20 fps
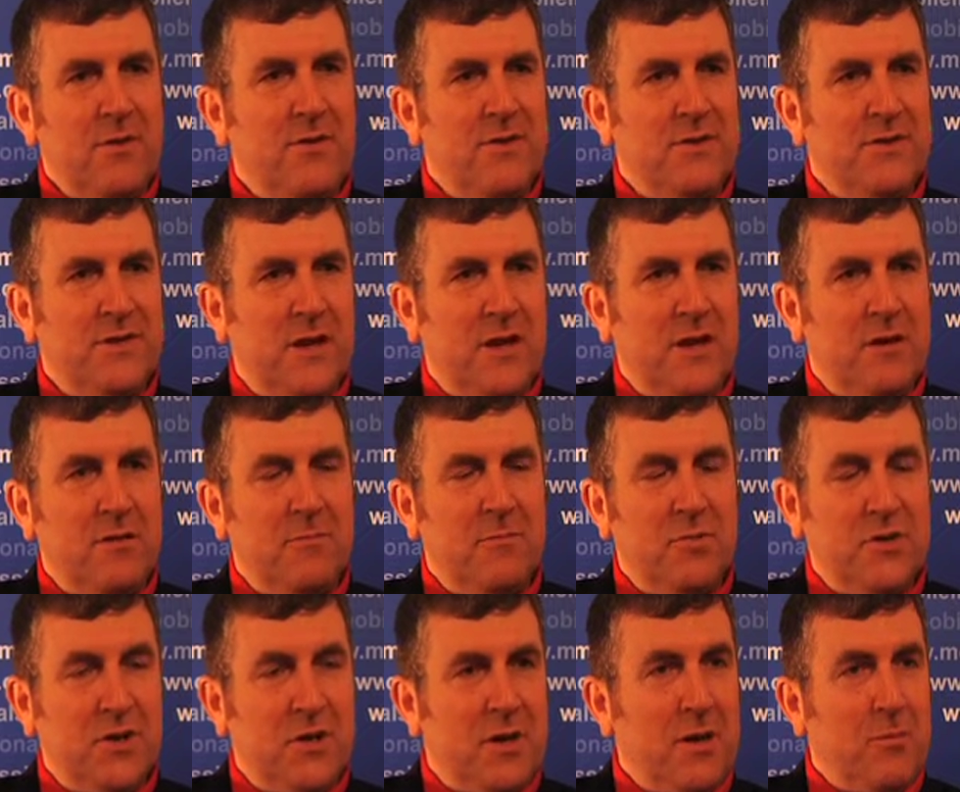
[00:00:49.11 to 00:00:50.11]
of us in
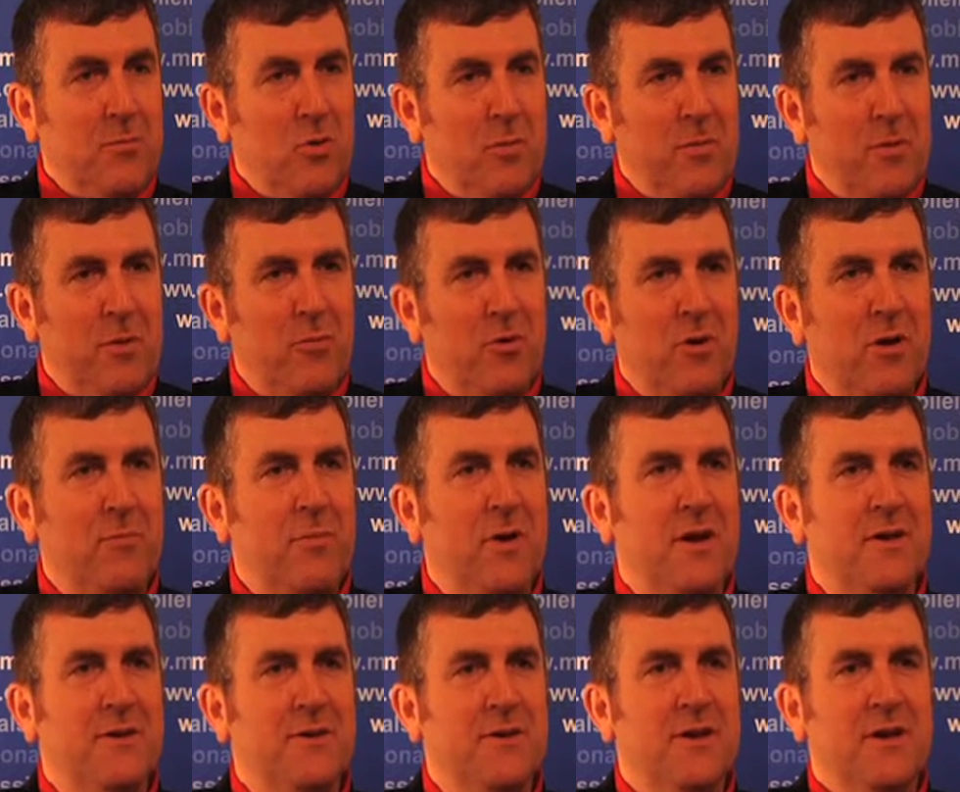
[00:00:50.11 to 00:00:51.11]
particularly mobile
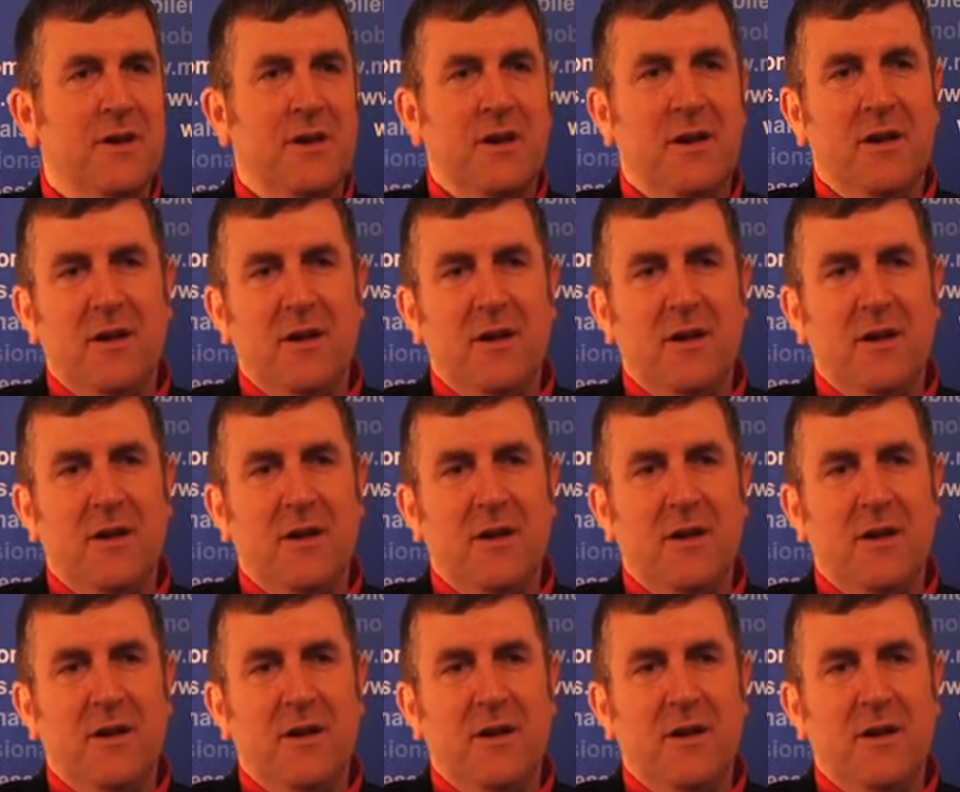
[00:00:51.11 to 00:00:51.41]
broadband.